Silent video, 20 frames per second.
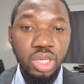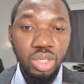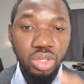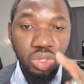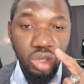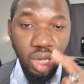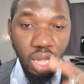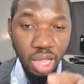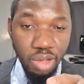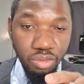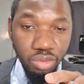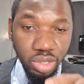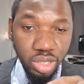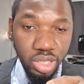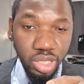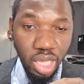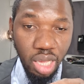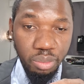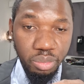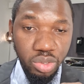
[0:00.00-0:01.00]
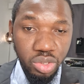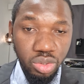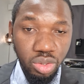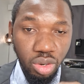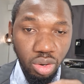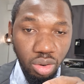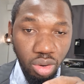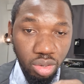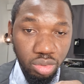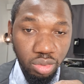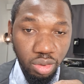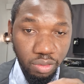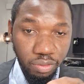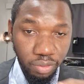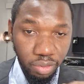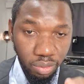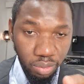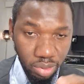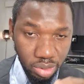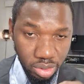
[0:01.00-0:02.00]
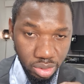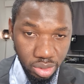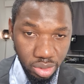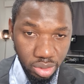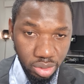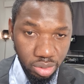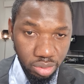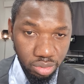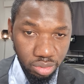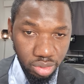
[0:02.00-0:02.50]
You can even determine your cutoff frequency